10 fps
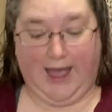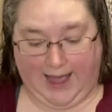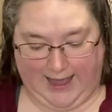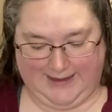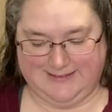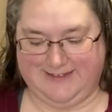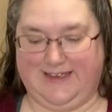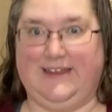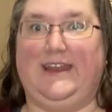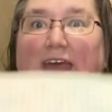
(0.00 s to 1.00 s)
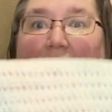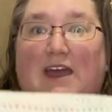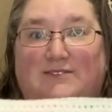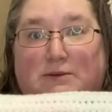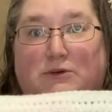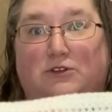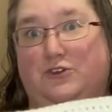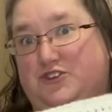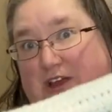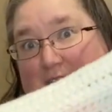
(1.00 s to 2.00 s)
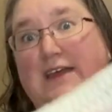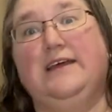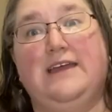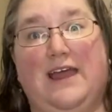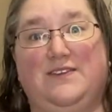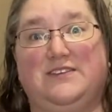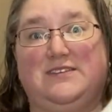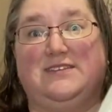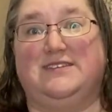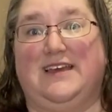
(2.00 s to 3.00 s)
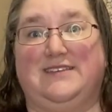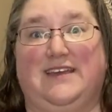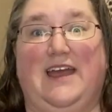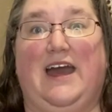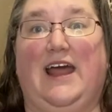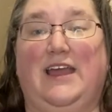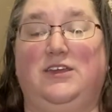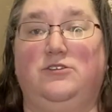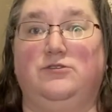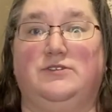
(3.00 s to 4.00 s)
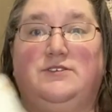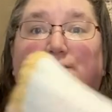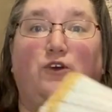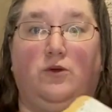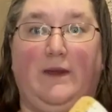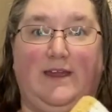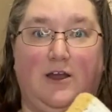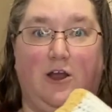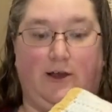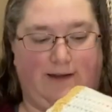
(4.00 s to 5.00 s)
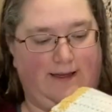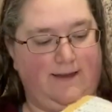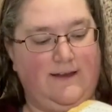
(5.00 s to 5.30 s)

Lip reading: I did half double crochet, and this is the size I got. I used 4-weight yarn.